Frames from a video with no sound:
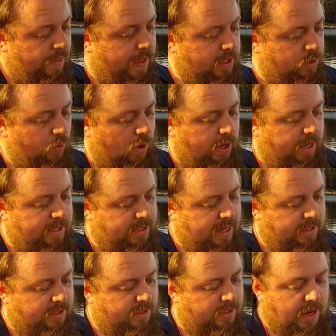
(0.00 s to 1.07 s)
This one is a
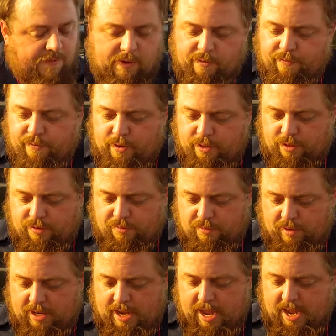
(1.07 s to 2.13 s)
7-foot
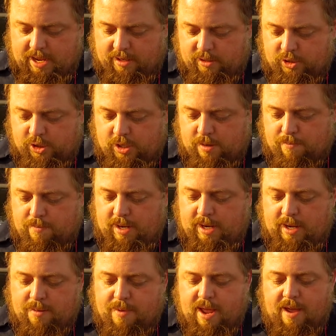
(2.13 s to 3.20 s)
3-inch
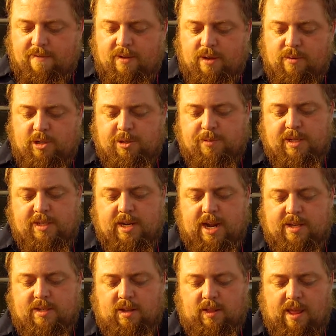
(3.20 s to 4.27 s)
medium heavy, which means it
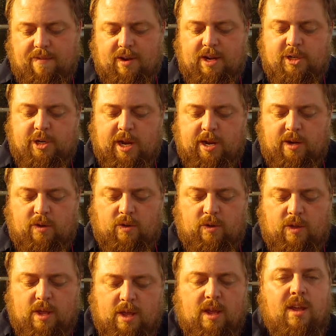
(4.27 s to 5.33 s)
has an 11-inch
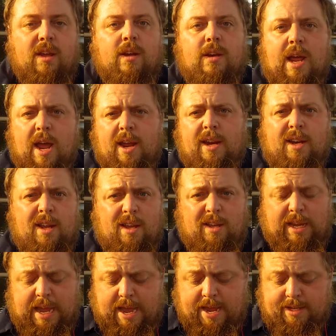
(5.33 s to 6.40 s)
handle, 9
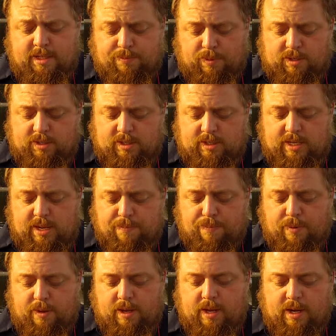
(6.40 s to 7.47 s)
guides plus a tip.
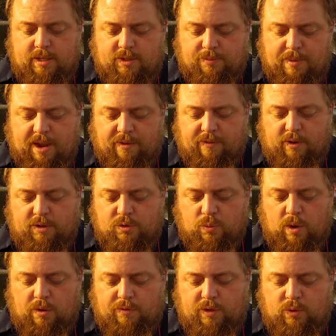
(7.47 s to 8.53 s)
It is made for a
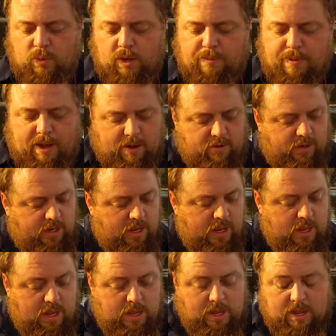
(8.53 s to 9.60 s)
12 to 20 pound
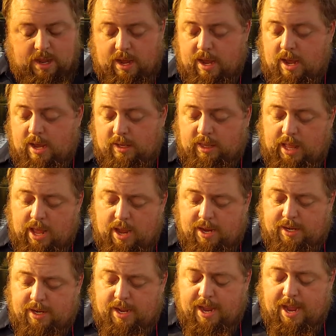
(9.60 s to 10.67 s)

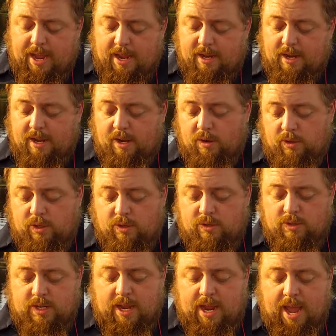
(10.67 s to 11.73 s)
line, and it'll
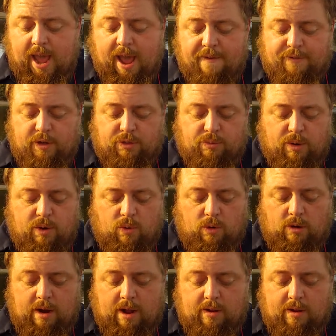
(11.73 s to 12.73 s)
use a 1/2 to 3/4